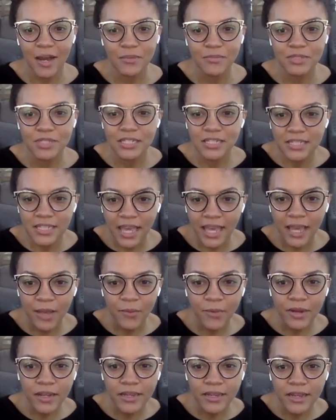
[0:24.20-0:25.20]
Today,
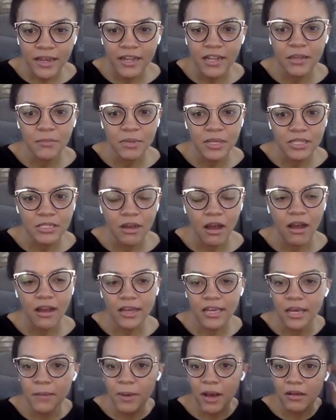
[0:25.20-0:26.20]
we're going to be
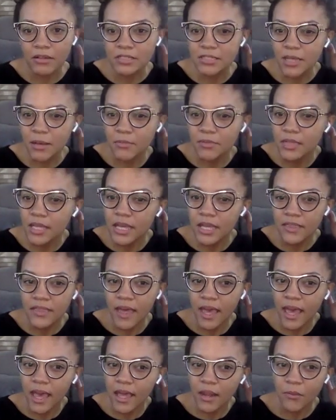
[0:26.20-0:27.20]
talking about something
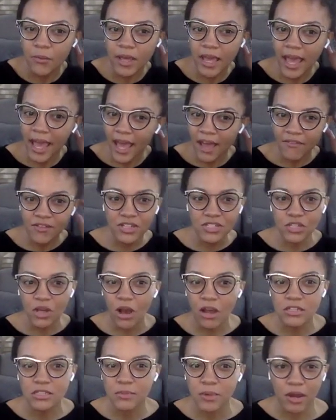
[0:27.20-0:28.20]
that we haven't
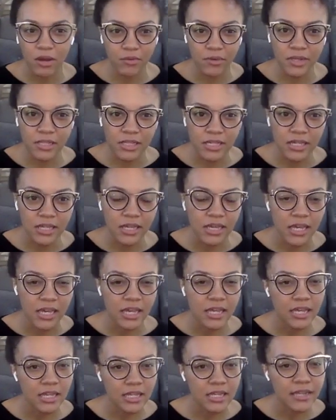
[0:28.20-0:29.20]
talked about really
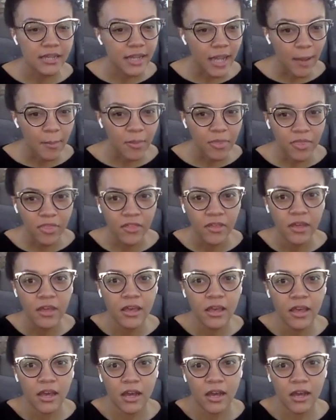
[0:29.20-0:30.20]
in depth
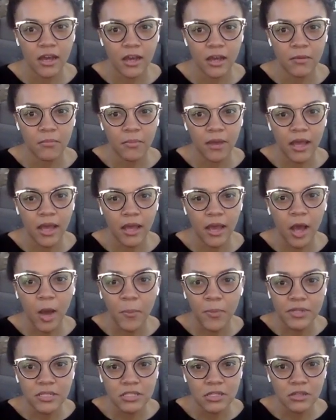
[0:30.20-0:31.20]
up
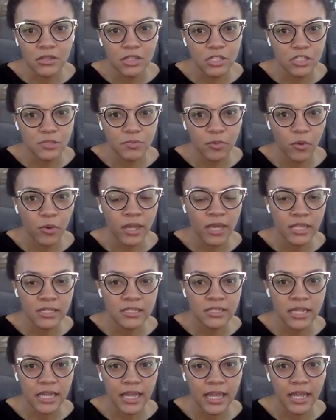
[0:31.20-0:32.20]
until this
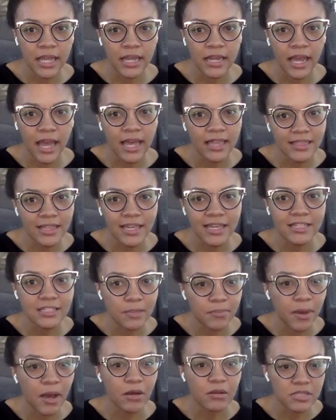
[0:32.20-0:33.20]
point, and I think it's
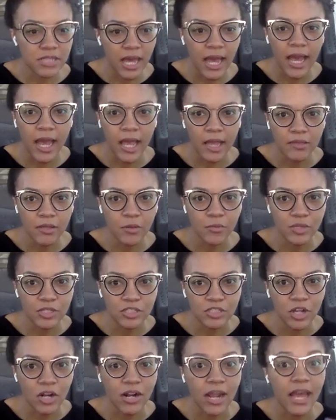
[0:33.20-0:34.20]
about time that we
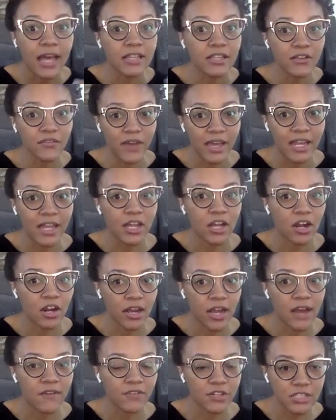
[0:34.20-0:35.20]
start elevating our
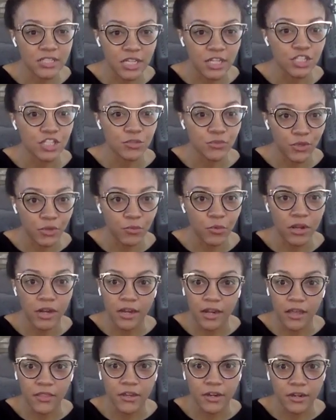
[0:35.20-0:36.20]
conversation with one
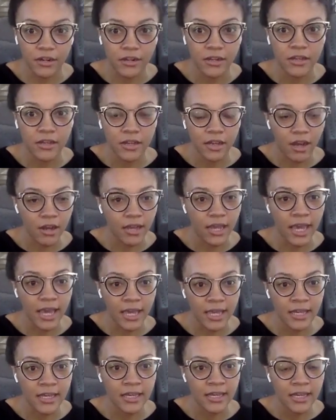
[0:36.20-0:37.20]
another.
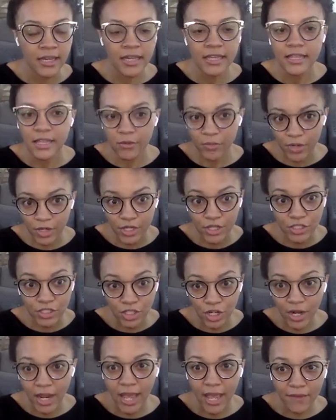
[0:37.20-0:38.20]
Okay, like we're gonna
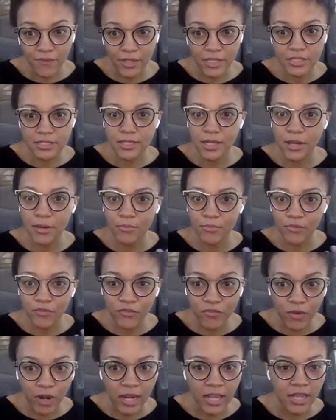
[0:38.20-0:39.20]
start having some
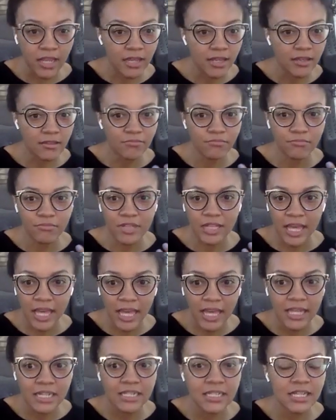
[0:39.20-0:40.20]
frank,
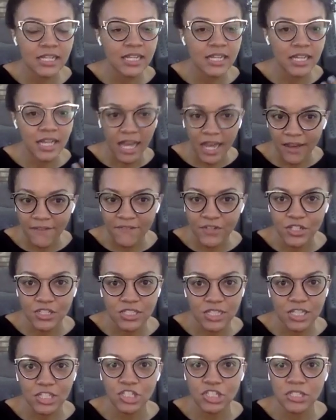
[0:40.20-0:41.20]
candid
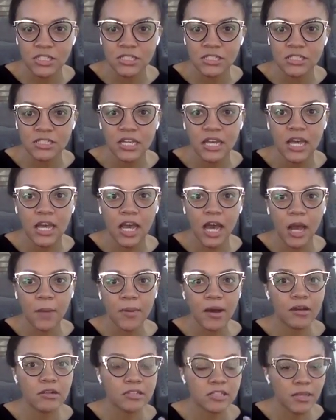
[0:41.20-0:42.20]
conversations
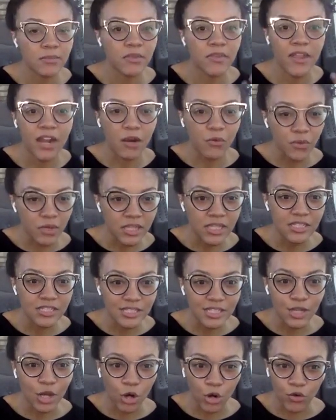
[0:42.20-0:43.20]
about something that I really
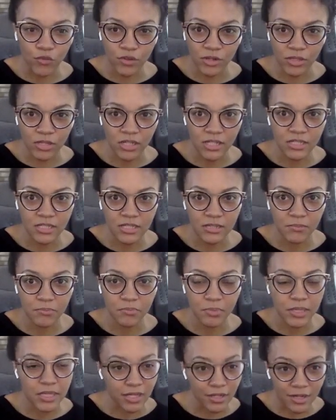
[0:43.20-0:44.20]
see overlooked.
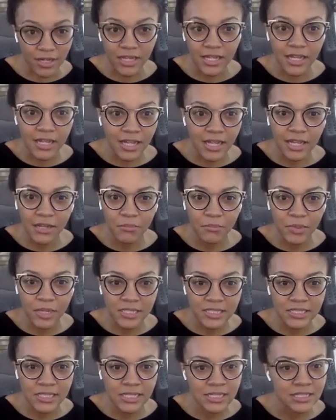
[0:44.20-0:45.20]
Period in
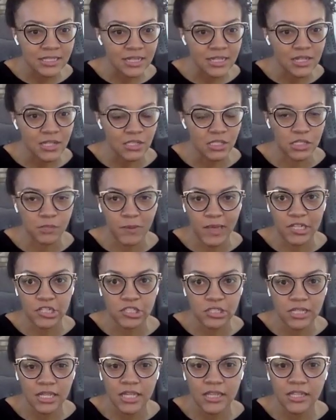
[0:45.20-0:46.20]
business, and
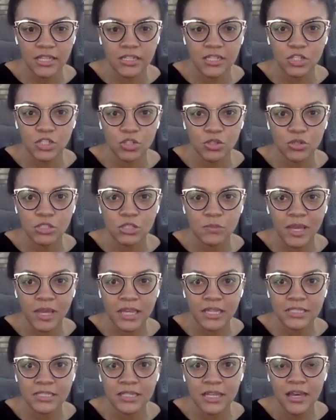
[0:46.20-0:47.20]
especially in the digital
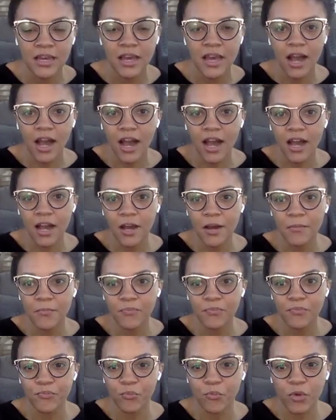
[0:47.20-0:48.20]
space.
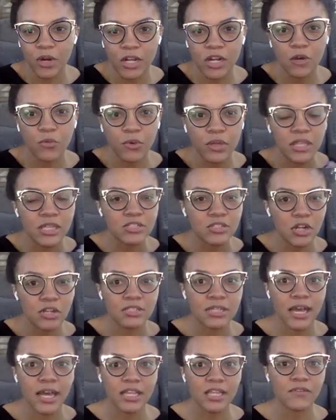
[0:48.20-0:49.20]
We're gonna really start
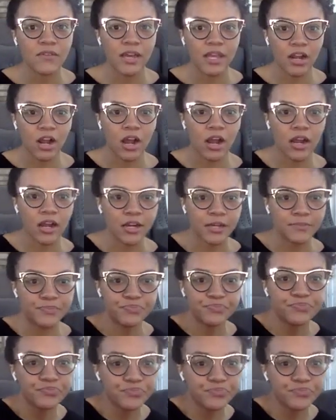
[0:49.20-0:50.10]
to elevate our